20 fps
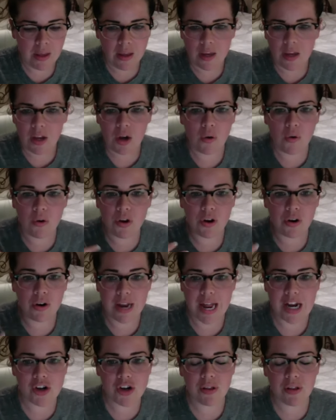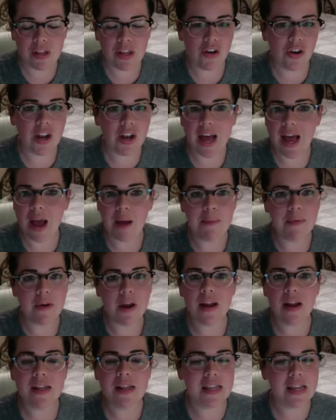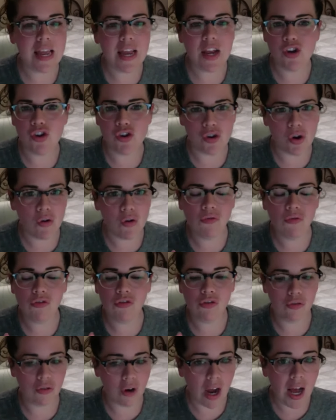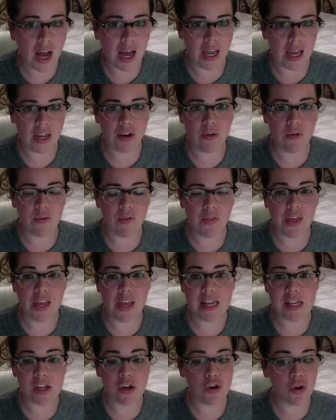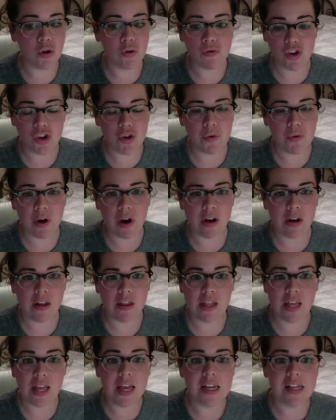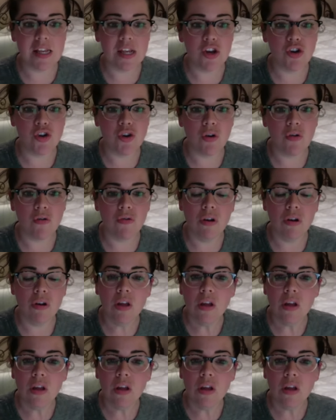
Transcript: you know you're naturally good at i'm not saying don't try new things and don't do hard things and don't